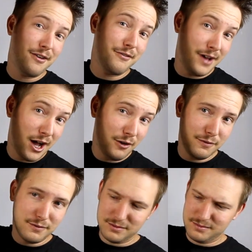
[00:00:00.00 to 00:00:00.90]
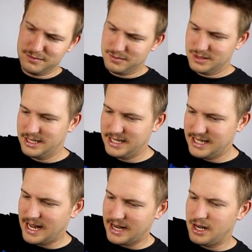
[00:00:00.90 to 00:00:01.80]
Valve?
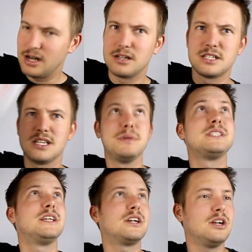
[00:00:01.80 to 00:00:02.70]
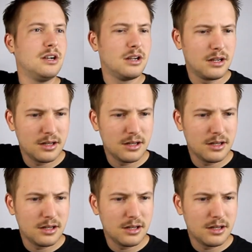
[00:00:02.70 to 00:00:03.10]
Get out of here. Summit sticker.